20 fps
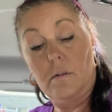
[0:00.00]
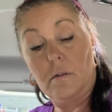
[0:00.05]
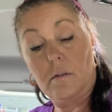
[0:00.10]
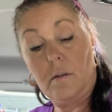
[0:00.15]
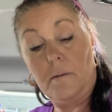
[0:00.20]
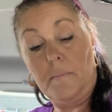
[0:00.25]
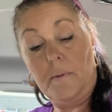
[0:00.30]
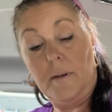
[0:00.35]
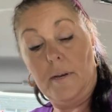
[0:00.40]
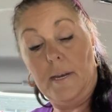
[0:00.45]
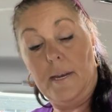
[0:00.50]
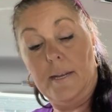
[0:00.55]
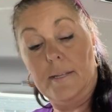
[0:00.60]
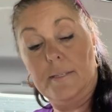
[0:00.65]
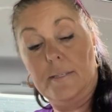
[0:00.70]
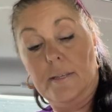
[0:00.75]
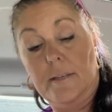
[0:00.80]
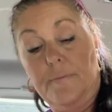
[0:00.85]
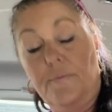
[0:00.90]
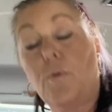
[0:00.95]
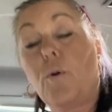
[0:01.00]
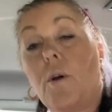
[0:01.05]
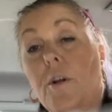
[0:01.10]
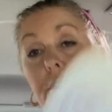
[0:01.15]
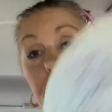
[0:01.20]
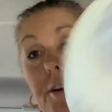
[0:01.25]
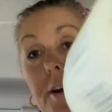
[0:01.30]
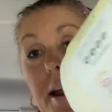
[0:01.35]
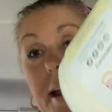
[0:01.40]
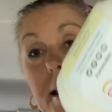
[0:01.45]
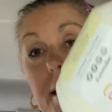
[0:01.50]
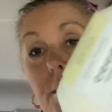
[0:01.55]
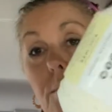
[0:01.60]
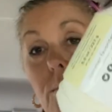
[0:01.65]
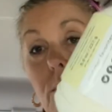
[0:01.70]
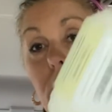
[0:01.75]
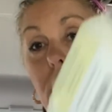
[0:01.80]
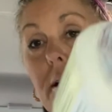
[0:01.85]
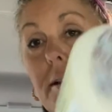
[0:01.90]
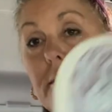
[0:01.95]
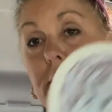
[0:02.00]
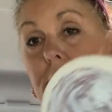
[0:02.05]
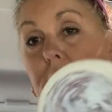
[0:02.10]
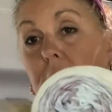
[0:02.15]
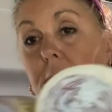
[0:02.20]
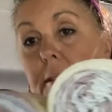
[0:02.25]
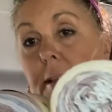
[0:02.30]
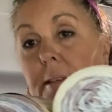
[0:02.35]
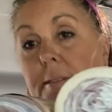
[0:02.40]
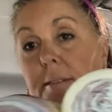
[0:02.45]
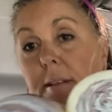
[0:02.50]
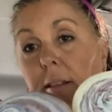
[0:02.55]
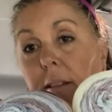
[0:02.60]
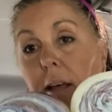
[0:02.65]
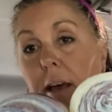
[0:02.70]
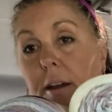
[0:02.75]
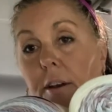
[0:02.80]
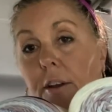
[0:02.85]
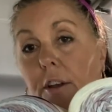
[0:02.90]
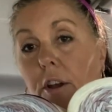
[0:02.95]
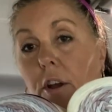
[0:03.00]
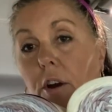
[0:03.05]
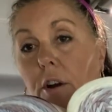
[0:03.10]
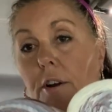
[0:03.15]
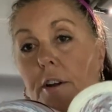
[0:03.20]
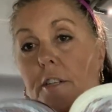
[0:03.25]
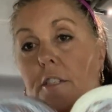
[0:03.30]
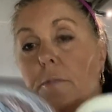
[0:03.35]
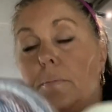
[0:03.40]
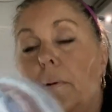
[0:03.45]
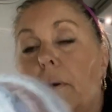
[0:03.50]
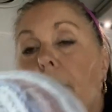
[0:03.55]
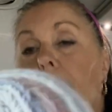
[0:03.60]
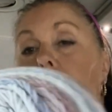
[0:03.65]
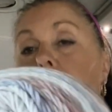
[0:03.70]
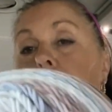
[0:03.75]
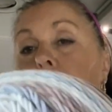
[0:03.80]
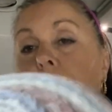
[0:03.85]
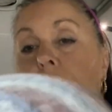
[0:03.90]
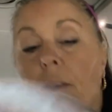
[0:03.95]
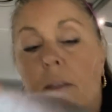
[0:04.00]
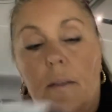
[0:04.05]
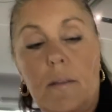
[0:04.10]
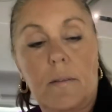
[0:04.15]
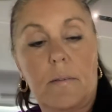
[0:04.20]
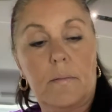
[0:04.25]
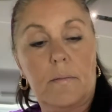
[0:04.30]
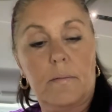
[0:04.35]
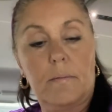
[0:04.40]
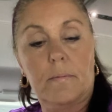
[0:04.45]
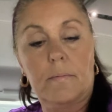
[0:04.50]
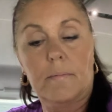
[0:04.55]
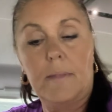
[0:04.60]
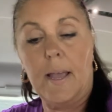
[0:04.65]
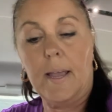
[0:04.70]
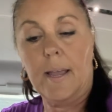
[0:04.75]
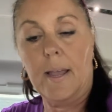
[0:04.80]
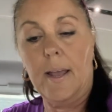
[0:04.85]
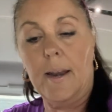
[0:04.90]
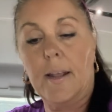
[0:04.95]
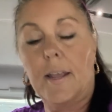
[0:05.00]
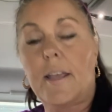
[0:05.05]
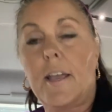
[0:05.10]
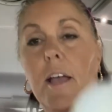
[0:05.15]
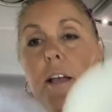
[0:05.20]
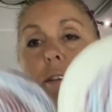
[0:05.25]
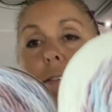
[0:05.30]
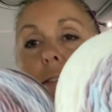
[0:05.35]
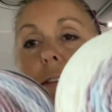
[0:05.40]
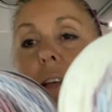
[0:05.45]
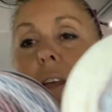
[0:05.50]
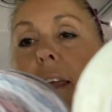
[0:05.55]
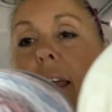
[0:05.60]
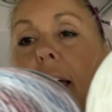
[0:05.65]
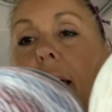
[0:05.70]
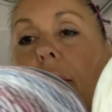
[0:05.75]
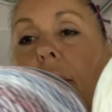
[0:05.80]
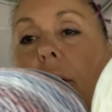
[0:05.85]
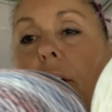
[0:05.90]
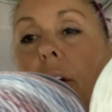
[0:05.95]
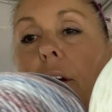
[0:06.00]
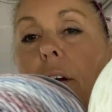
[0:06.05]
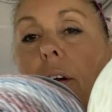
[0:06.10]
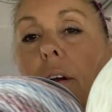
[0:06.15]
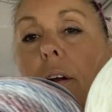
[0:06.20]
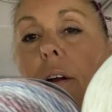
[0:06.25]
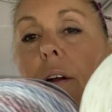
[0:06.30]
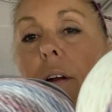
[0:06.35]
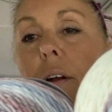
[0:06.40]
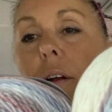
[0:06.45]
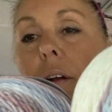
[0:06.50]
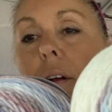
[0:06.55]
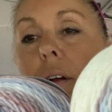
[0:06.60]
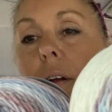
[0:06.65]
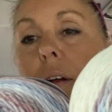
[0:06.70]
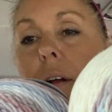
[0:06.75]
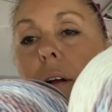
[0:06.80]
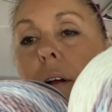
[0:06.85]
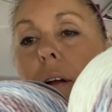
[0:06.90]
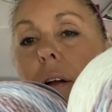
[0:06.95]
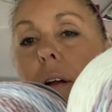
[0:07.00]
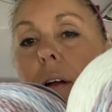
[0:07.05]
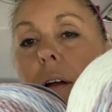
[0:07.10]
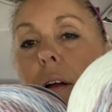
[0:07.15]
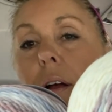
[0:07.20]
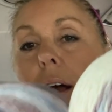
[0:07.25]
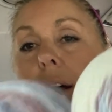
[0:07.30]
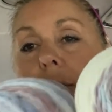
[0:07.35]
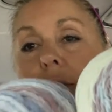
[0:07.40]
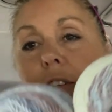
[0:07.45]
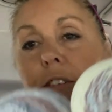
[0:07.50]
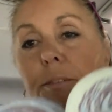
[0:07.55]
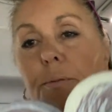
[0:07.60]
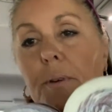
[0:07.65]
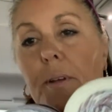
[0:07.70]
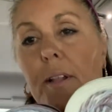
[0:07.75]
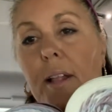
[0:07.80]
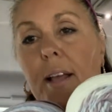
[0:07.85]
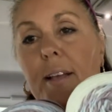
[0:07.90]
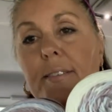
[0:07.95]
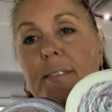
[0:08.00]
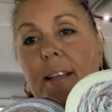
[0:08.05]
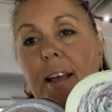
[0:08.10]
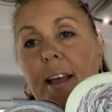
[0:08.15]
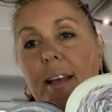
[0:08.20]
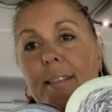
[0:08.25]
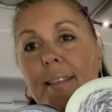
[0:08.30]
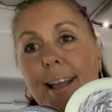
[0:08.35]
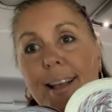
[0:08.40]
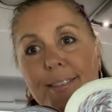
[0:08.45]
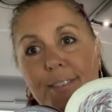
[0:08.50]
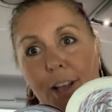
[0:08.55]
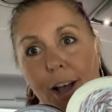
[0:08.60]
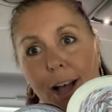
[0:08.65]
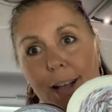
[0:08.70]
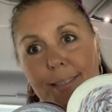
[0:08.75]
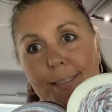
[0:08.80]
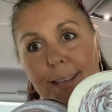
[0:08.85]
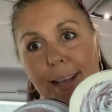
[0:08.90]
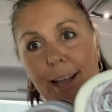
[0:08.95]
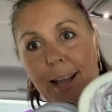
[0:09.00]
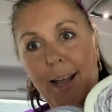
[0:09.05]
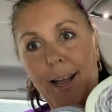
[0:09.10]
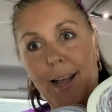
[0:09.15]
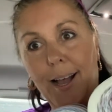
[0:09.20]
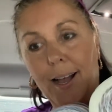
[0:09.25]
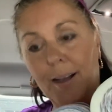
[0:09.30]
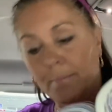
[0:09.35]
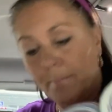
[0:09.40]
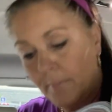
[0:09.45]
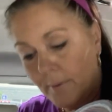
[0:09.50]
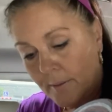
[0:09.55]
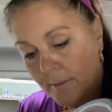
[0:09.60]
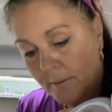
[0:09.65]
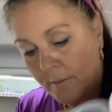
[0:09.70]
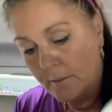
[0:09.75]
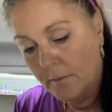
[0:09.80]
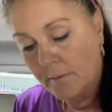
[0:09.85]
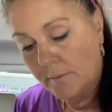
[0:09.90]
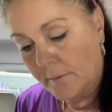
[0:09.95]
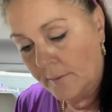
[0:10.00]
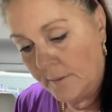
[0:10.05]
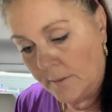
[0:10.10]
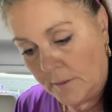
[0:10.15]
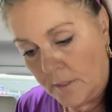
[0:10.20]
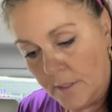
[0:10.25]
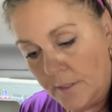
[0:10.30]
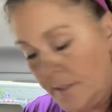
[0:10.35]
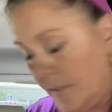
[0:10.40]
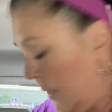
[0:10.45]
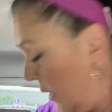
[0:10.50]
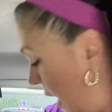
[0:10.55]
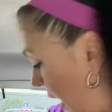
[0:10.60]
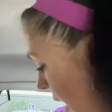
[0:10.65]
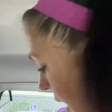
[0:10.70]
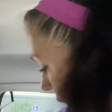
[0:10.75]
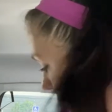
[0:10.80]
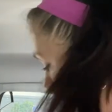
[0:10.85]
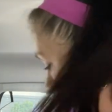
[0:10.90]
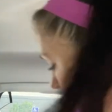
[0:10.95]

Come on, Nancy. 481. So that's a lot of yardage, but that kind of goes together. I just realized that. That's awesome. It's good to know.